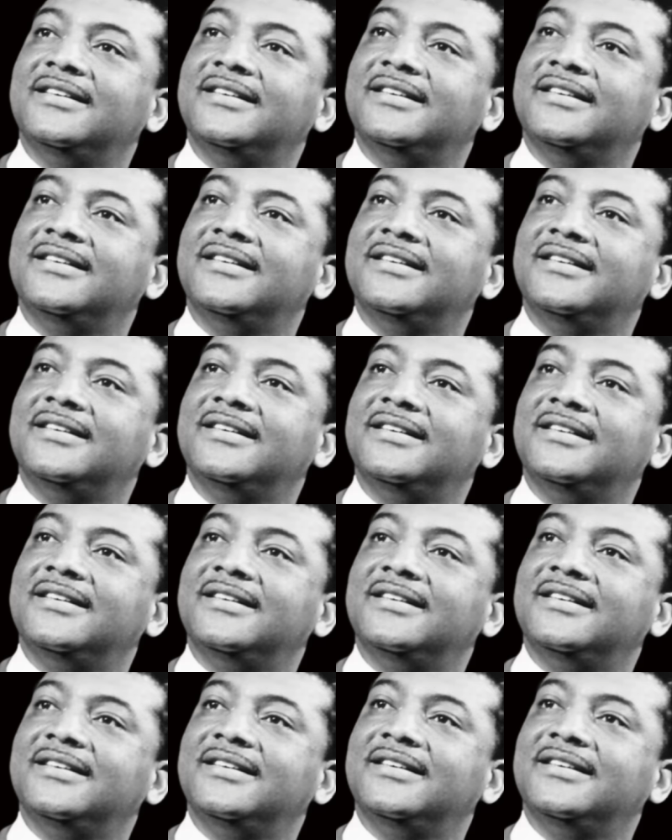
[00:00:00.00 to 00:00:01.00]

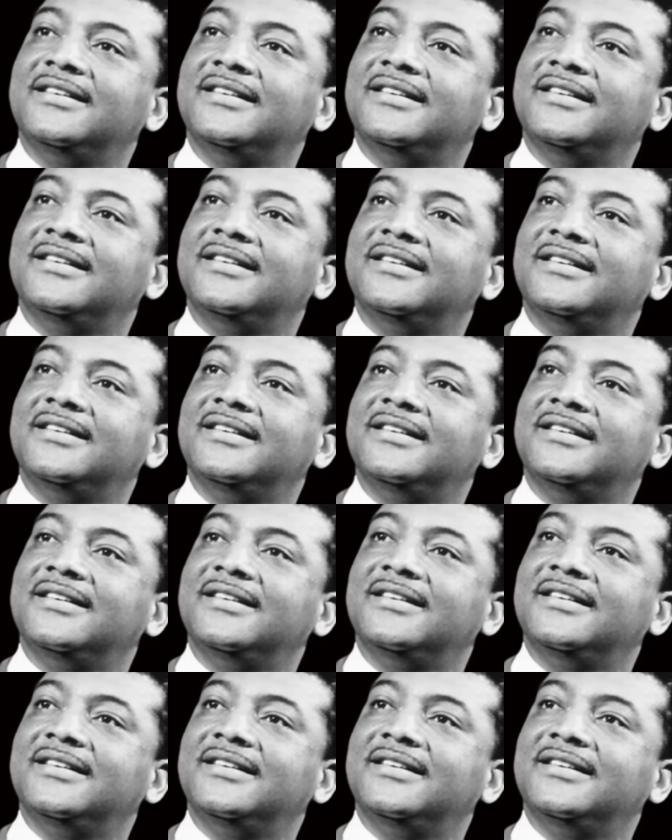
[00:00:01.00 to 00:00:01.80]
[no speech]